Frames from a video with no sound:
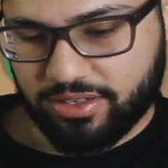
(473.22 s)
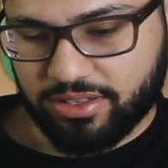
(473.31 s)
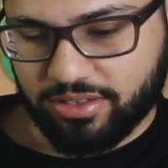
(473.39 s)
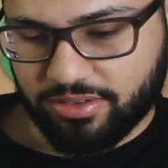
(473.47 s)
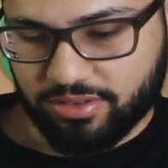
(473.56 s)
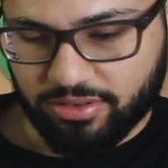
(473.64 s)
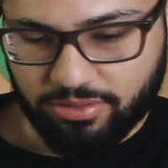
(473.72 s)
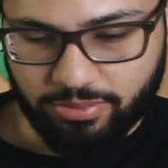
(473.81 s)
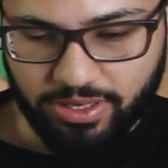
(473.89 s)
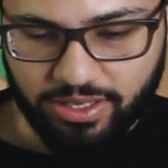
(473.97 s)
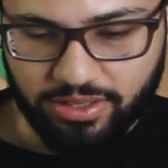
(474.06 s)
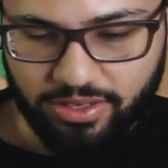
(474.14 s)
actually so
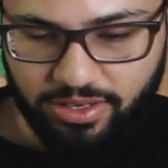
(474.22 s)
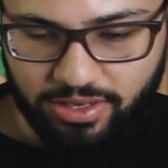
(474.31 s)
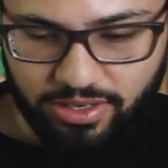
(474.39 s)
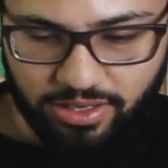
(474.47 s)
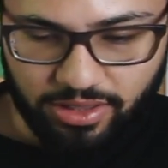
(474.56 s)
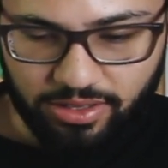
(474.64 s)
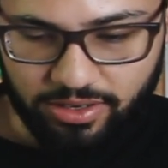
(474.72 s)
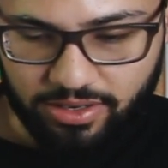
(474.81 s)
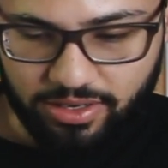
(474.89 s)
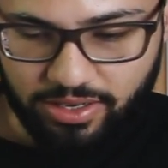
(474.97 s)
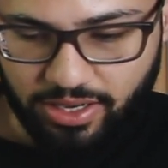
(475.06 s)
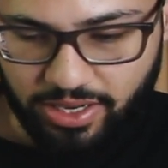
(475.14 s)
mad.
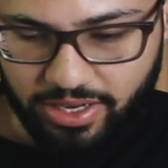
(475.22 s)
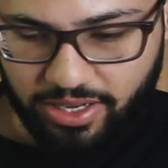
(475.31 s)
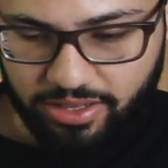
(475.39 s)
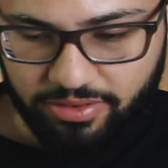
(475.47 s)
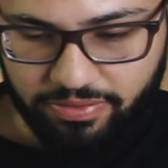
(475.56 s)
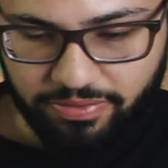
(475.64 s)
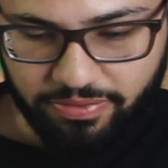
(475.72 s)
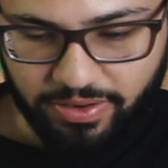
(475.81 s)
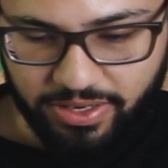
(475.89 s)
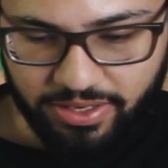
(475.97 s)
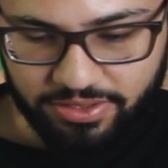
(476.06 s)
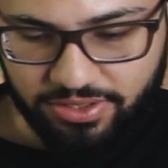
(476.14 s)
Look, I can't
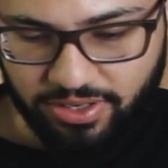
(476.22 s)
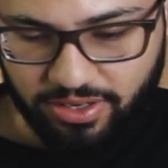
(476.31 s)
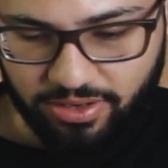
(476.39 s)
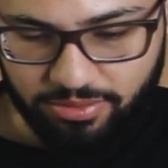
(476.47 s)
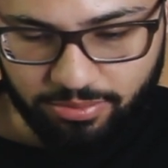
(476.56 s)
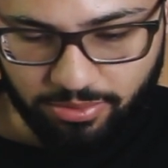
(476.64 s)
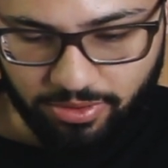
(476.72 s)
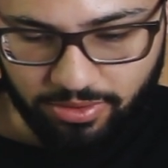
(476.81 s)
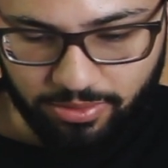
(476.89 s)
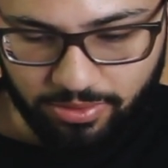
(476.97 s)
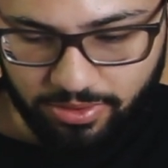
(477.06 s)
fucking check out, bro.